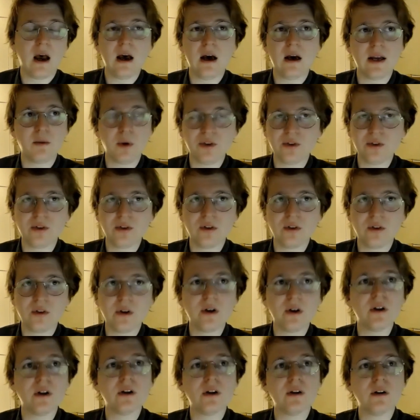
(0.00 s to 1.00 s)
And it wasn't
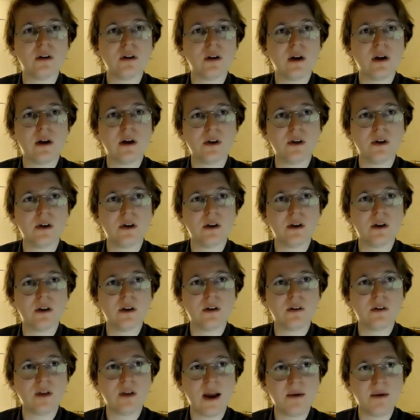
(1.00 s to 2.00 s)
until
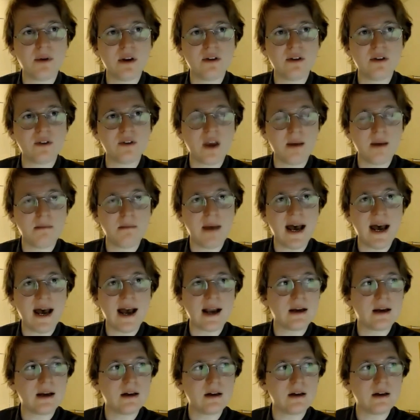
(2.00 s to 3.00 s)
the Taiwanese came
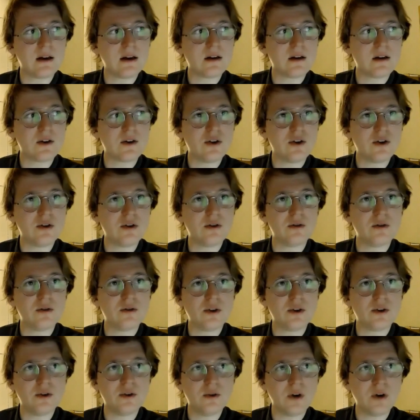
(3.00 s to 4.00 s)
back to
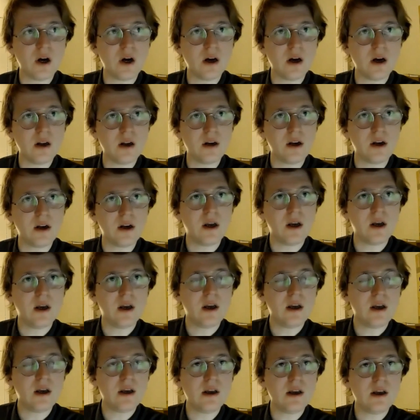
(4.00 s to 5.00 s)
Yunnan
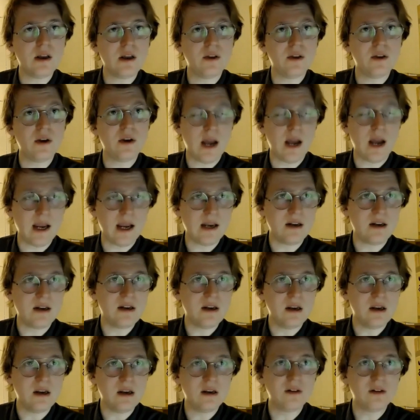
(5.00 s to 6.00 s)
in the
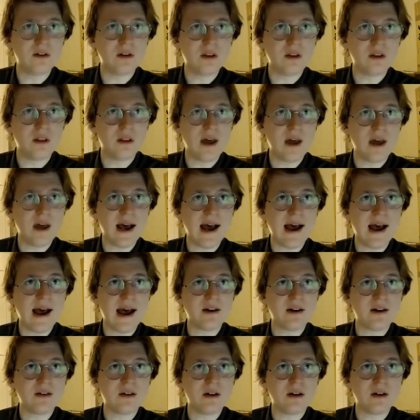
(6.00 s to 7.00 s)
90s
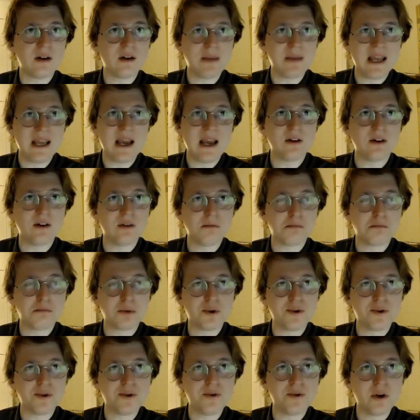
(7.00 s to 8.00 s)
that they began to
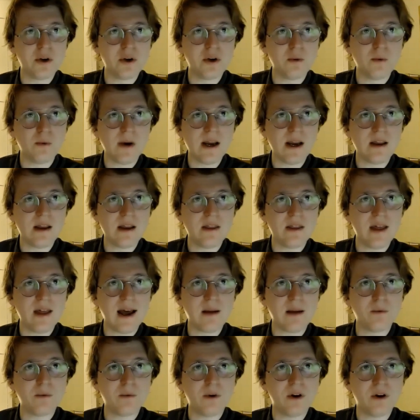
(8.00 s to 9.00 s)
brew in a way
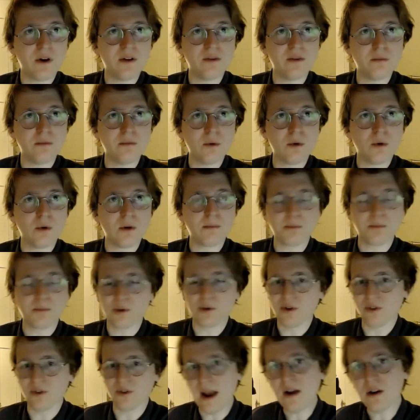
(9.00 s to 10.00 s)
that was more
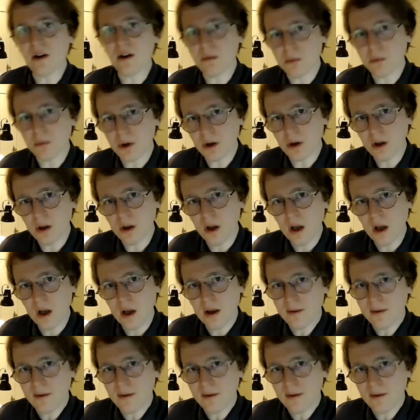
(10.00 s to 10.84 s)
presentable